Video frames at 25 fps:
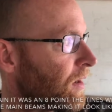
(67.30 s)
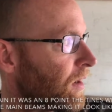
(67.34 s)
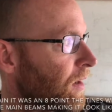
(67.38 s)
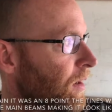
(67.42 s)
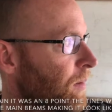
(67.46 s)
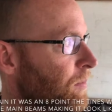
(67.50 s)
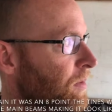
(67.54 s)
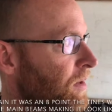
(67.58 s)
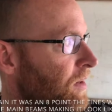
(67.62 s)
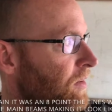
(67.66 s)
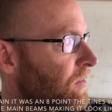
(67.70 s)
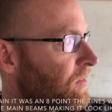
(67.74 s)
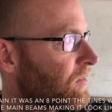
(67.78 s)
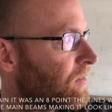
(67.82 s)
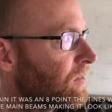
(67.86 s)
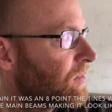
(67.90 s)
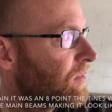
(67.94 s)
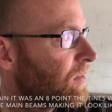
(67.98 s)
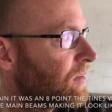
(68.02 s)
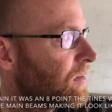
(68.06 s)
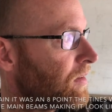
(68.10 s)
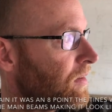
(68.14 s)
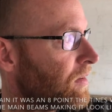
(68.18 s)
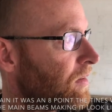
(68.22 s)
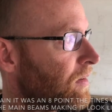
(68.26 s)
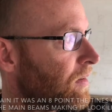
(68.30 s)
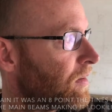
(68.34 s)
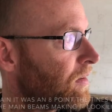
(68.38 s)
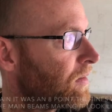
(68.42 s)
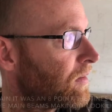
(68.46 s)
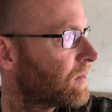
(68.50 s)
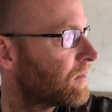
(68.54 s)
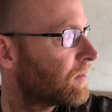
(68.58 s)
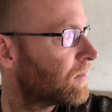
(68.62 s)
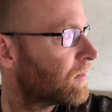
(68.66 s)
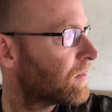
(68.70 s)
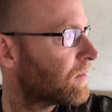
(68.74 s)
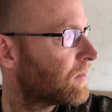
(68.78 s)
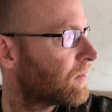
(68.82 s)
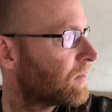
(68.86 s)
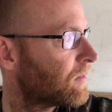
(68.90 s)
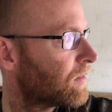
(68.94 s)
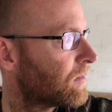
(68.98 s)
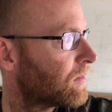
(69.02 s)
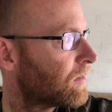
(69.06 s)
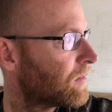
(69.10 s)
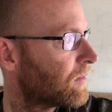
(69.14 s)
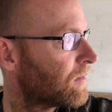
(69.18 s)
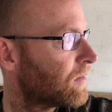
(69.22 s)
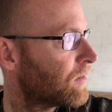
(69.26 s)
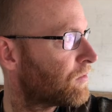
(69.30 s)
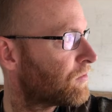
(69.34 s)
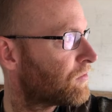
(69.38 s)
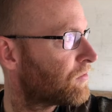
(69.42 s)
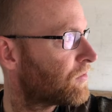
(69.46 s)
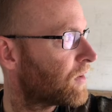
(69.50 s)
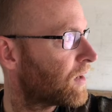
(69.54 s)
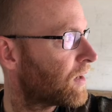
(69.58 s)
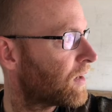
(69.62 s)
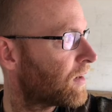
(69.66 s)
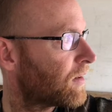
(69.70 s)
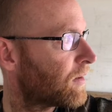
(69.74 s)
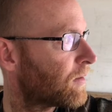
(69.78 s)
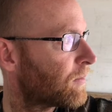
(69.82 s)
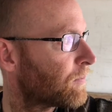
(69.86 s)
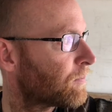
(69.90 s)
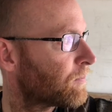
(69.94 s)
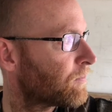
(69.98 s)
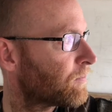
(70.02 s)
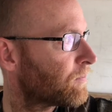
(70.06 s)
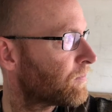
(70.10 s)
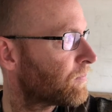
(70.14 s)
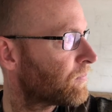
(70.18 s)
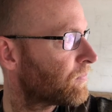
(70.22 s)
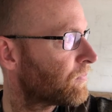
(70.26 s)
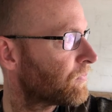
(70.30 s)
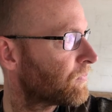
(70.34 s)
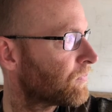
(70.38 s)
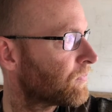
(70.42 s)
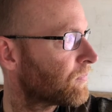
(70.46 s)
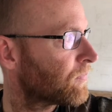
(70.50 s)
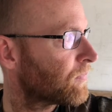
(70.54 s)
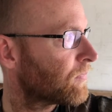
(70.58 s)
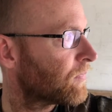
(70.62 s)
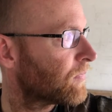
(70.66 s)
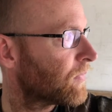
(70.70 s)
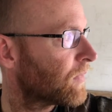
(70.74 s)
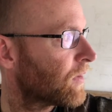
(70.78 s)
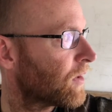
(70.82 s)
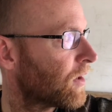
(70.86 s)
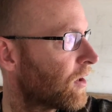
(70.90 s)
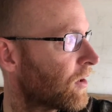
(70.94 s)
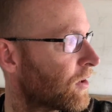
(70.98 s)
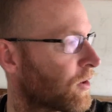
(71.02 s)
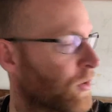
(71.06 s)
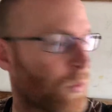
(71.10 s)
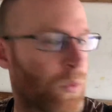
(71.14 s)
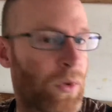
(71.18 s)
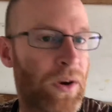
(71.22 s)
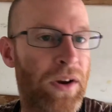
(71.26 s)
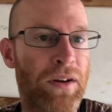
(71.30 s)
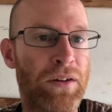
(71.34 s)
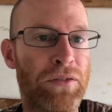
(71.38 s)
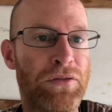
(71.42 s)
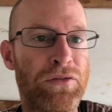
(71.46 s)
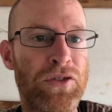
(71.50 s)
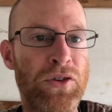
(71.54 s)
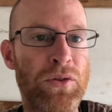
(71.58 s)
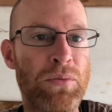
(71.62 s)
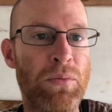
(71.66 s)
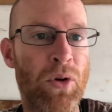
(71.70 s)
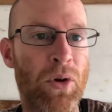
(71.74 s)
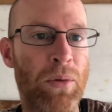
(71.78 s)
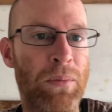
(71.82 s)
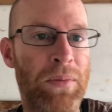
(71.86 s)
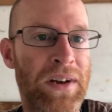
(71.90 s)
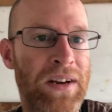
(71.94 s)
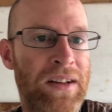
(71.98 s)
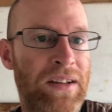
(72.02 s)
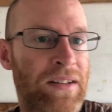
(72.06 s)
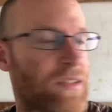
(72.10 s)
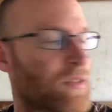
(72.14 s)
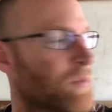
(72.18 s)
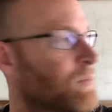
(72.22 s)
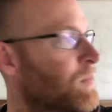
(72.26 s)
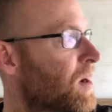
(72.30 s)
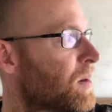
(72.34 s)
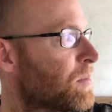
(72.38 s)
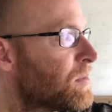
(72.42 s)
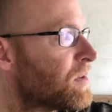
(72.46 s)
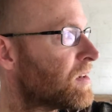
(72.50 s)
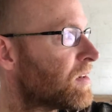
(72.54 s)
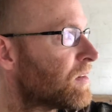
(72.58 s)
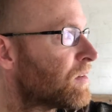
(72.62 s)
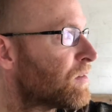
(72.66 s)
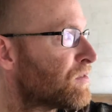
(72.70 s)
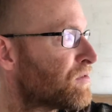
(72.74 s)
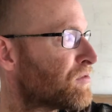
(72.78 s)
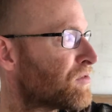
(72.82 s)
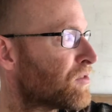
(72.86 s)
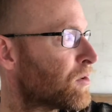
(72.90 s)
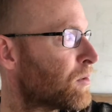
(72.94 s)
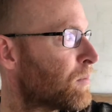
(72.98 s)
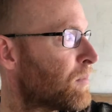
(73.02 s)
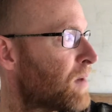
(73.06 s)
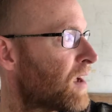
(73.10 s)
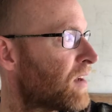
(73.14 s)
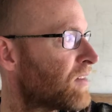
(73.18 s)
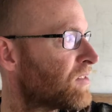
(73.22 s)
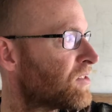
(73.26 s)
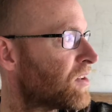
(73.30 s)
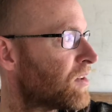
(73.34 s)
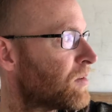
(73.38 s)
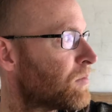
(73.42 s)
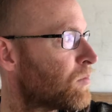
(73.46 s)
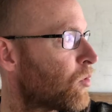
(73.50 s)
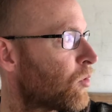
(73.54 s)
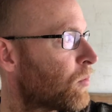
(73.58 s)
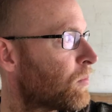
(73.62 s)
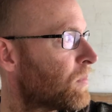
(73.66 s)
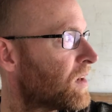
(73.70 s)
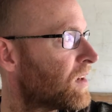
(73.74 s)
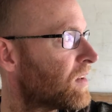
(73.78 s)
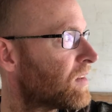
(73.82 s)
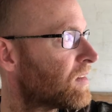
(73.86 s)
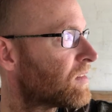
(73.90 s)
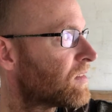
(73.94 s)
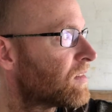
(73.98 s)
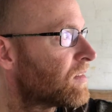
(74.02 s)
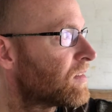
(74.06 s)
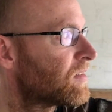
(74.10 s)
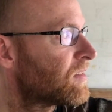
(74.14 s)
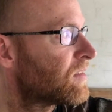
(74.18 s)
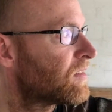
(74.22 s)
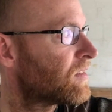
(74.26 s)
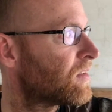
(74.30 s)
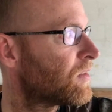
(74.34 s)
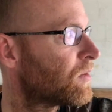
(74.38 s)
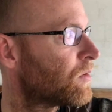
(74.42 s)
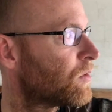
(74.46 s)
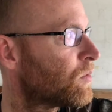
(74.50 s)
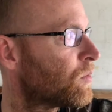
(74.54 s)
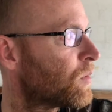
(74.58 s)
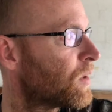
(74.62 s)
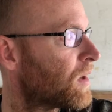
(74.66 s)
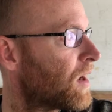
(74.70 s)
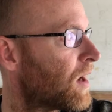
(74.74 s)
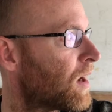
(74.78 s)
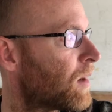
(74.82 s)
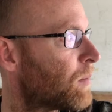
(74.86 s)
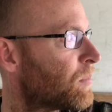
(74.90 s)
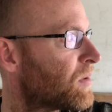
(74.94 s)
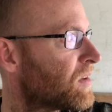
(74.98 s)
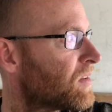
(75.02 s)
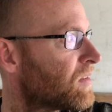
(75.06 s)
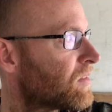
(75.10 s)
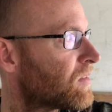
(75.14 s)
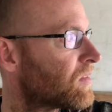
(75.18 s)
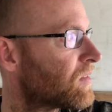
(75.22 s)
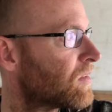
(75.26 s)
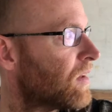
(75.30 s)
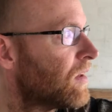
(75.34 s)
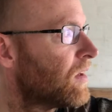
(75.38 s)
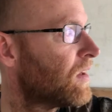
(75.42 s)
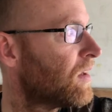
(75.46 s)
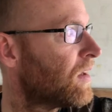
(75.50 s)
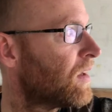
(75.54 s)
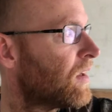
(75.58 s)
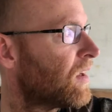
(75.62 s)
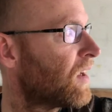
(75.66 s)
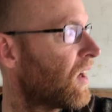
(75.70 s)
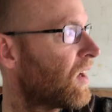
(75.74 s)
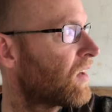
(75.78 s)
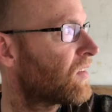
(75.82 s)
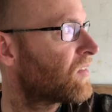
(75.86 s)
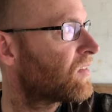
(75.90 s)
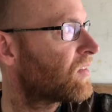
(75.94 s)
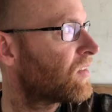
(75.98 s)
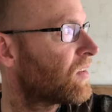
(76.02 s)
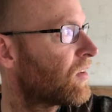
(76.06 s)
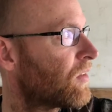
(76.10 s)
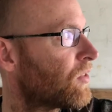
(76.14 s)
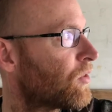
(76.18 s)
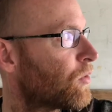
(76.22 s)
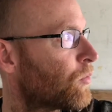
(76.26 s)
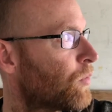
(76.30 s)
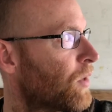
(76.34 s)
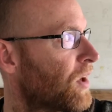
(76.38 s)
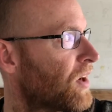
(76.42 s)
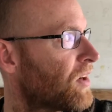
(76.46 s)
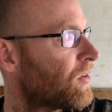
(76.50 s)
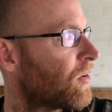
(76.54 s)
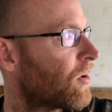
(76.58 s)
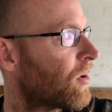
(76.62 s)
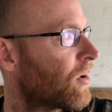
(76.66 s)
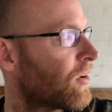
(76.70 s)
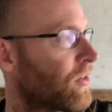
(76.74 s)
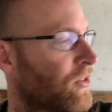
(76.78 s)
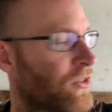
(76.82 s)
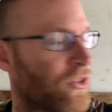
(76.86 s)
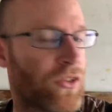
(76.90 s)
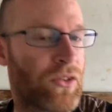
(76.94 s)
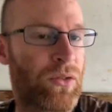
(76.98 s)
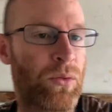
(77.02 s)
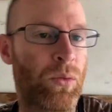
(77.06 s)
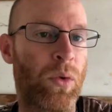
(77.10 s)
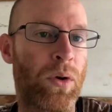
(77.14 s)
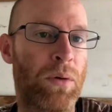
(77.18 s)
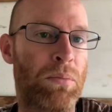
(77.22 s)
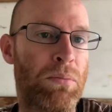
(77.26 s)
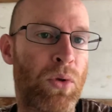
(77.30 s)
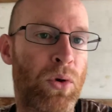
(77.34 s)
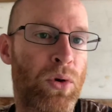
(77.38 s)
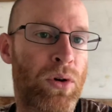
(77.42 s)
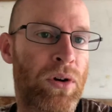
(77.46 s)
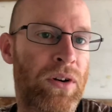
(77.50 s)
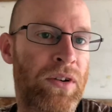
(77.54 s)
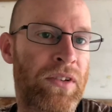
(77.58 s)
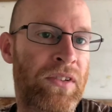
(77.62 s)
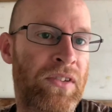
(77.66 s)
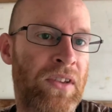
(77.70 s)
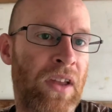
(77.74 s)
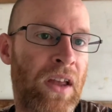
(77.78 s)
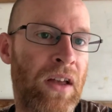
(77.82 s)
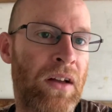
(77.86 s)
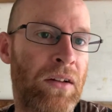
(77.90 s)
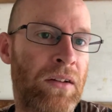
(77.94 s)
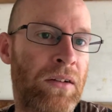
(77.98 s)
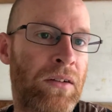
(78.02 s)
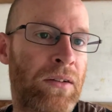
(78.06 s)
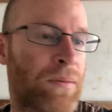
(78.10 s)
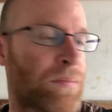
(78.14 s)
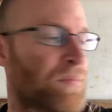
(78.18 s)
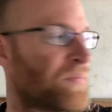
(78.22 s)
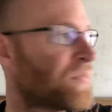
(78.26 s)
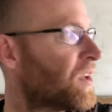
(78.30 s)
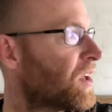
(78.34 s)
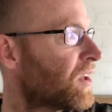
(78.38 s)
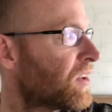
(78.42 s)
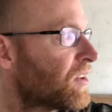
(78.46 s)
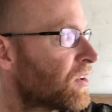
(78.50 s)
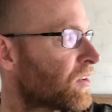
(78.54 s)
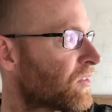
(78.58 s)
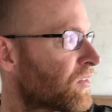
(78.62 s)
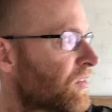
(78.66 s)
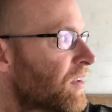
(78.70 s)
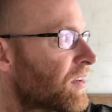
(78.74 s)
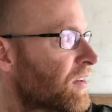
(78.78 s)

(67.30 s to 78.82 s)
I'm gonna see if I can wait a few more minutes, maybe for about 10 more minutes, and see what happens. I see on the radar just one more cell that looks